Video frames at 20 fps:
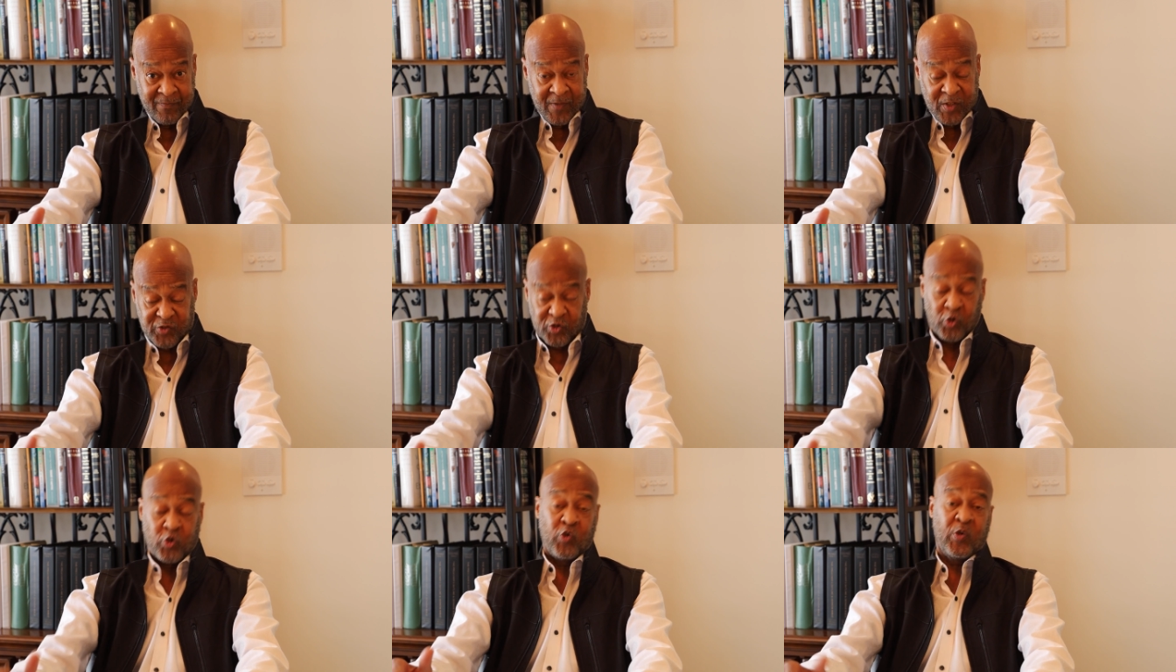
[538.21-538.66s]

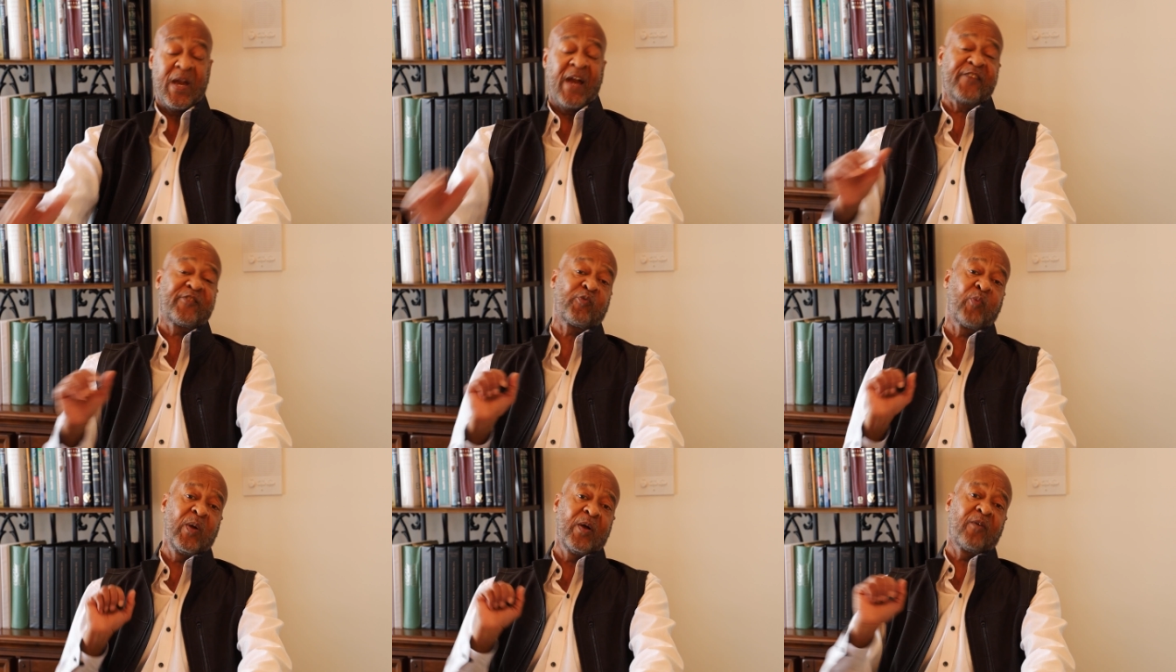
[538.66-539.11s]
So you
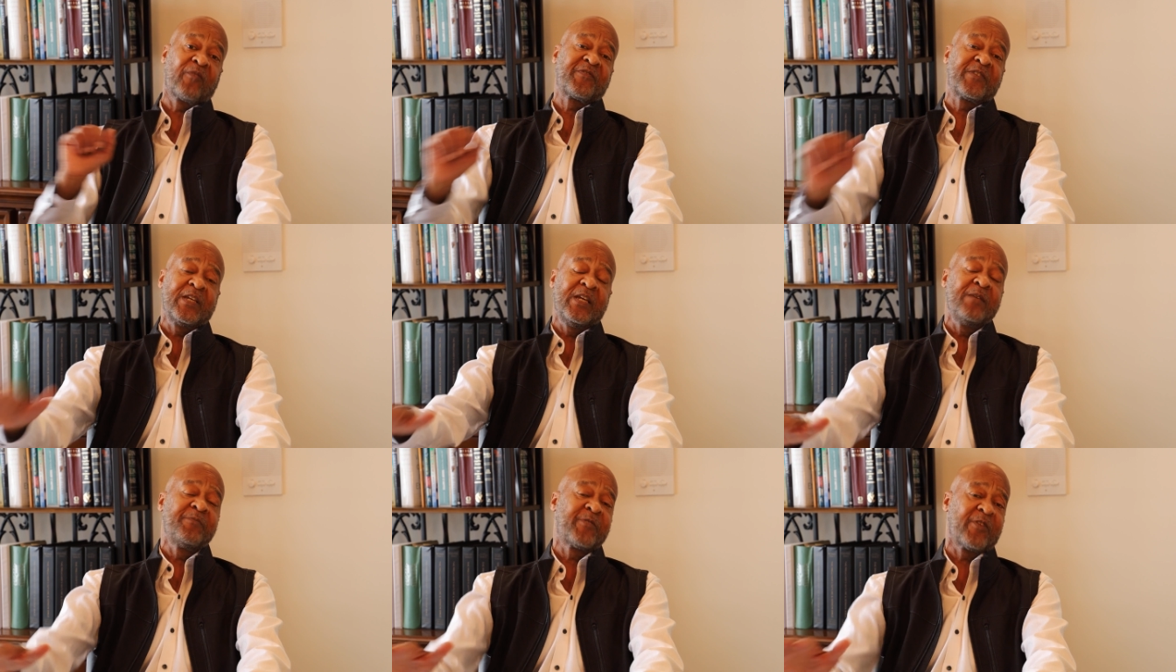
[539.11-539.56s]
got 12
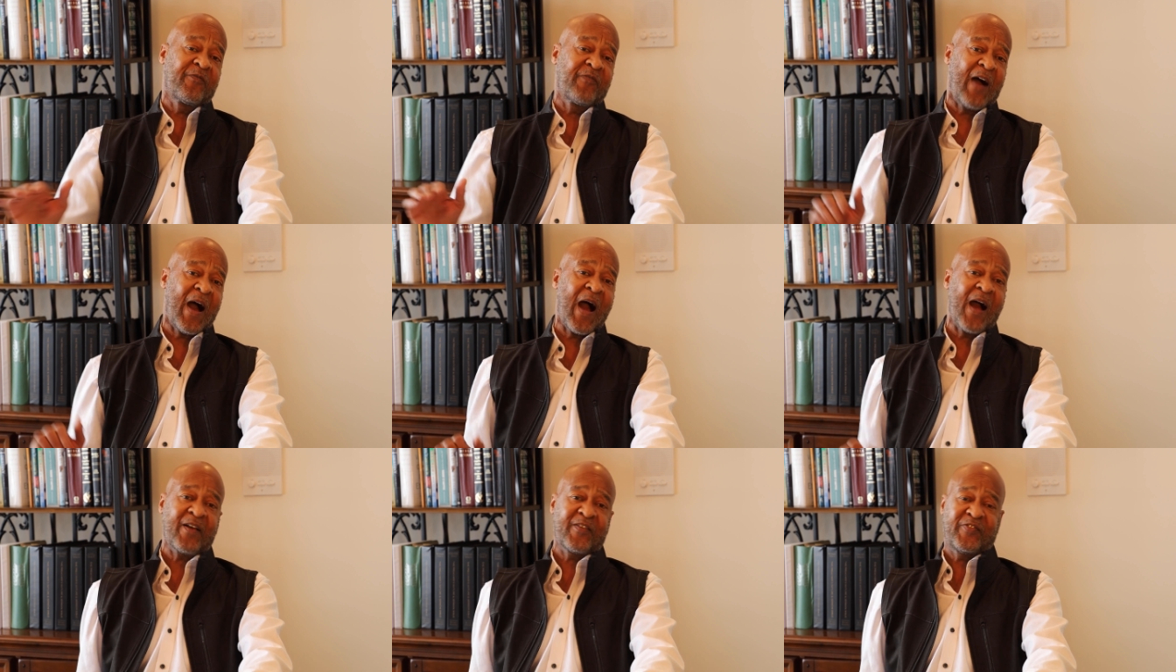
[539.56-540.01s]
teams
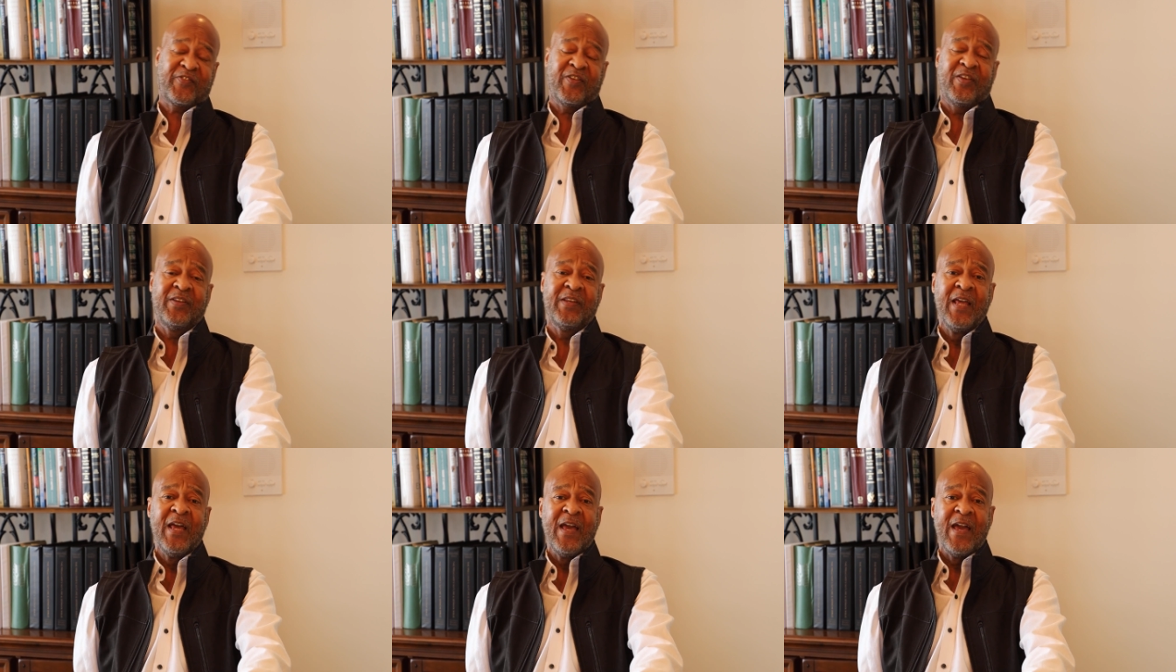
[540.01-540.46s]
of
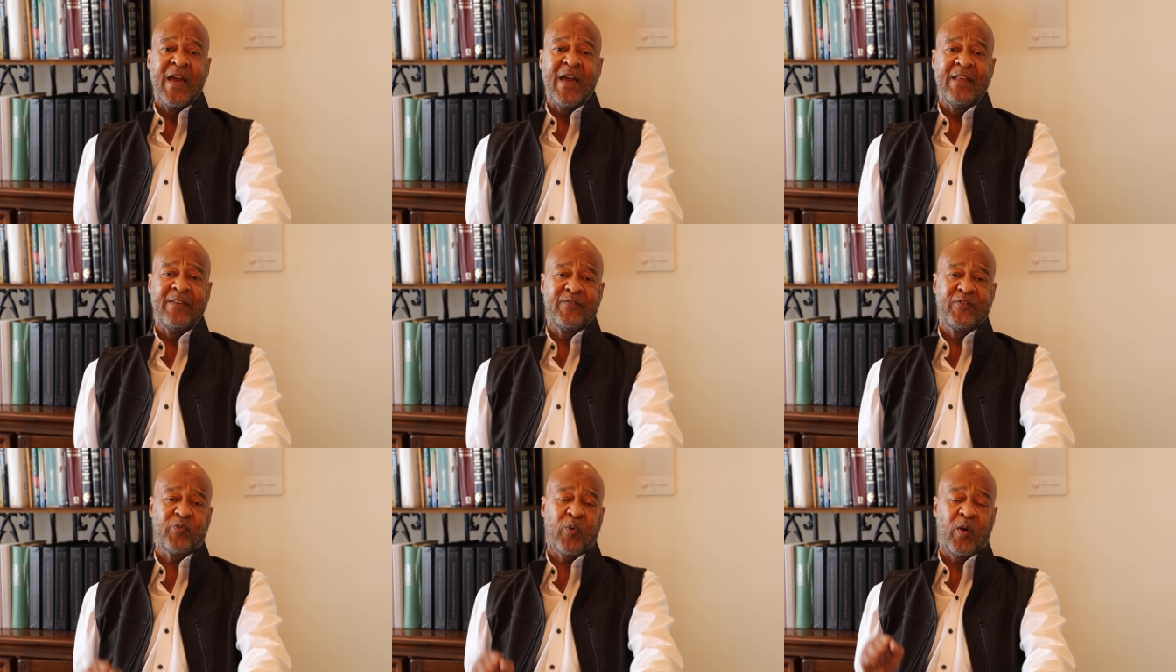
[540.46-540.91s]
oxen
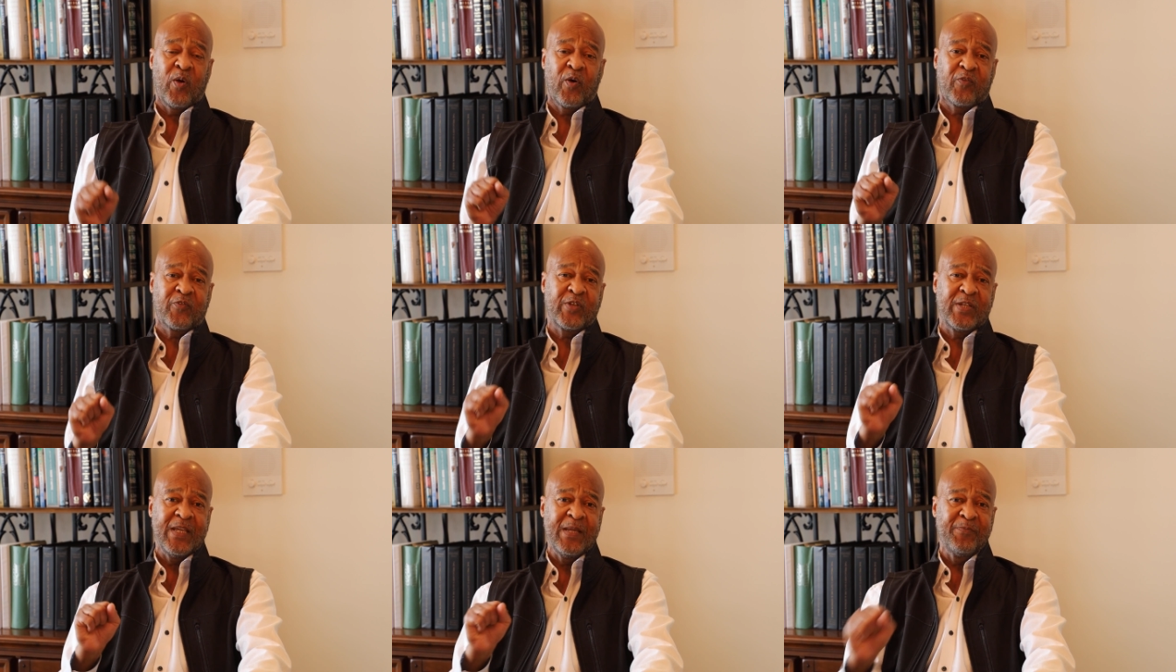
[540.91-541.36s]
and
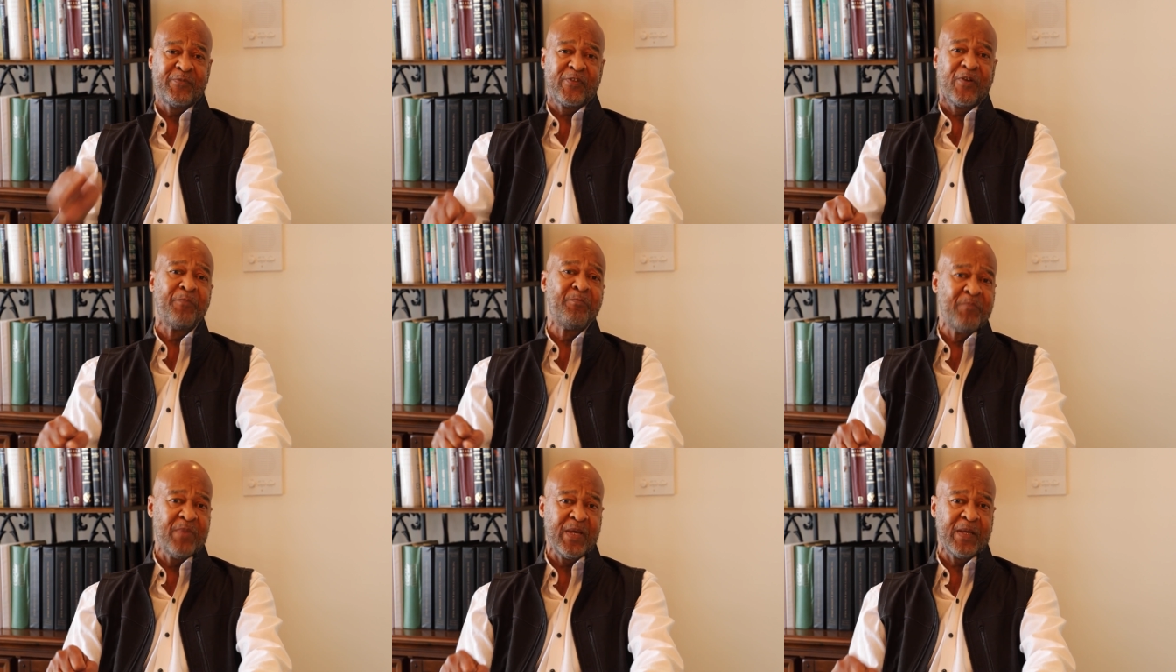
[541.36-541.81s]
12 teams
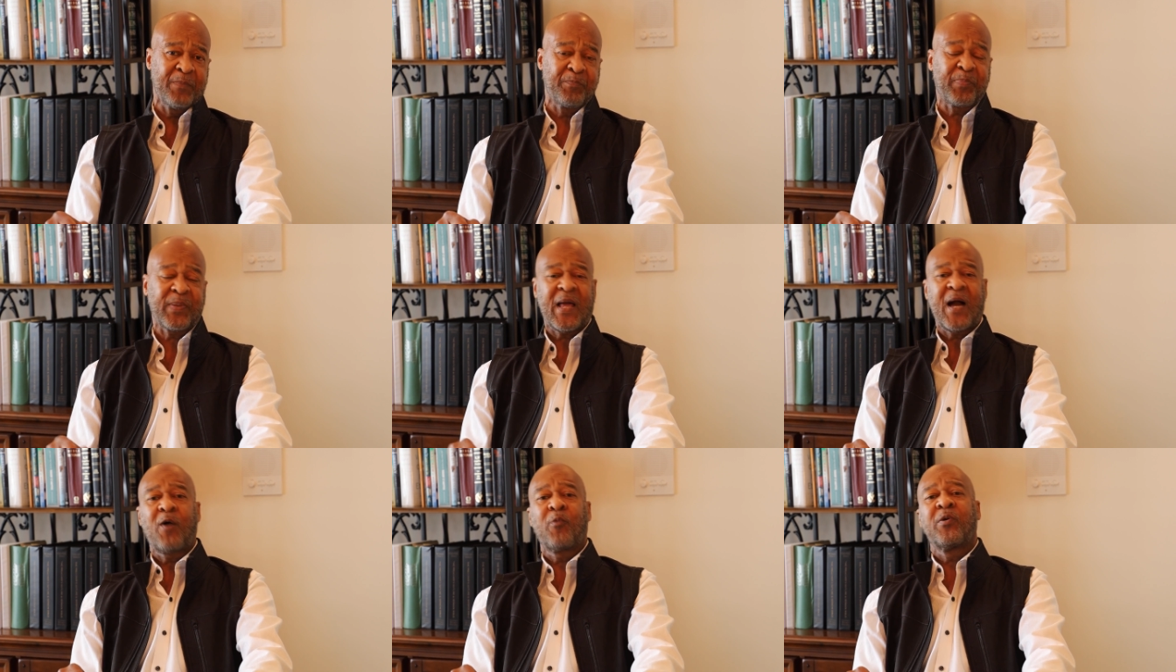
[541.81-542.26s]
of
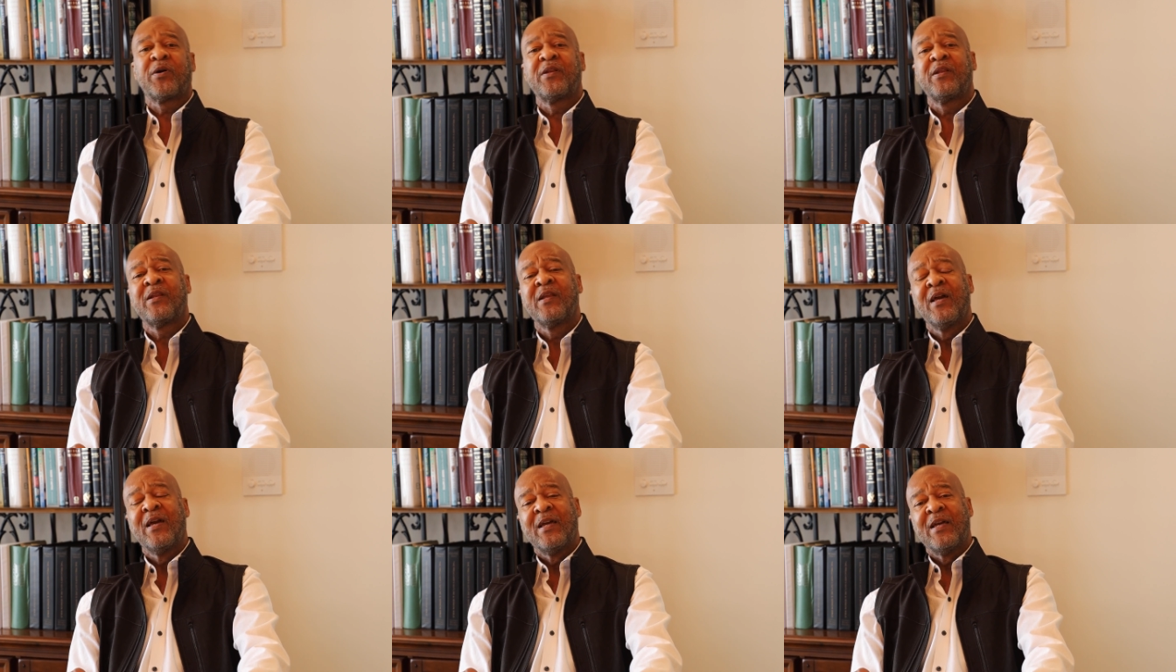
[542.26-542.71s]
men
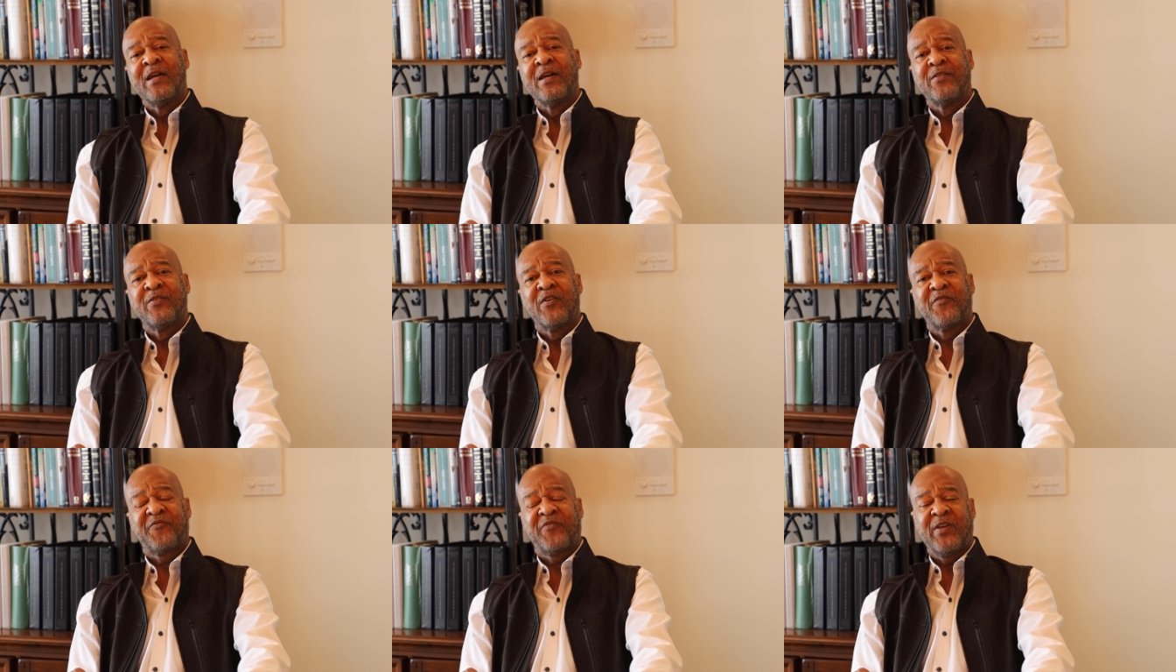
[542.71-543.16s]
plowing
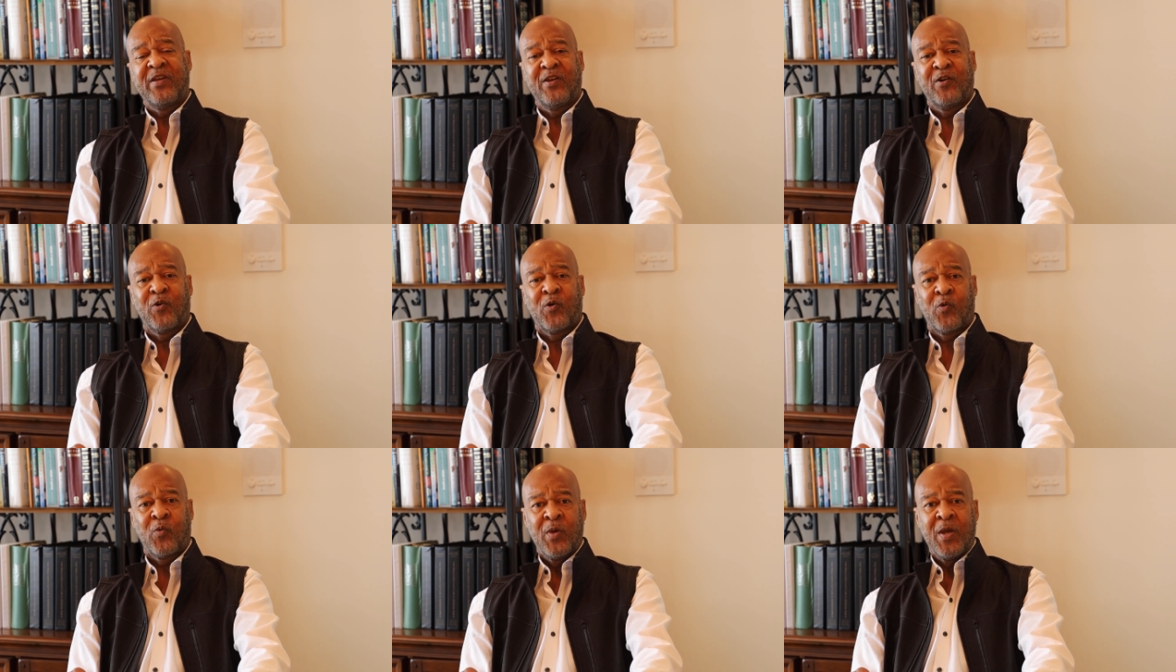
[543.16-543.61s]
in the
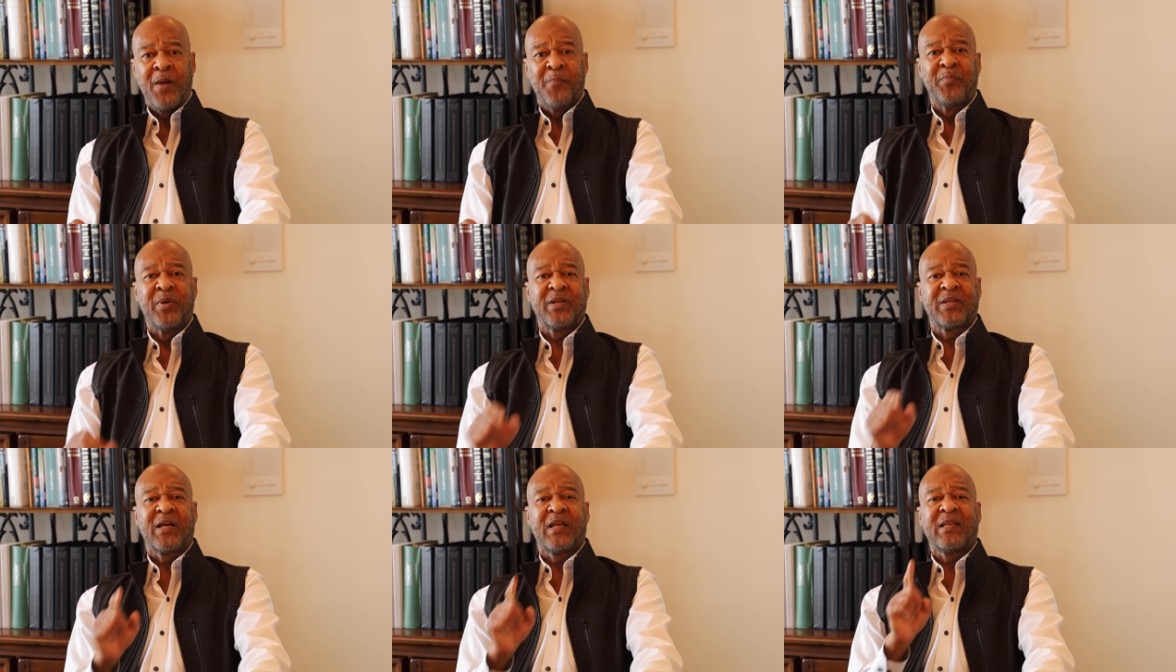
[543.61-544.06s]
field, but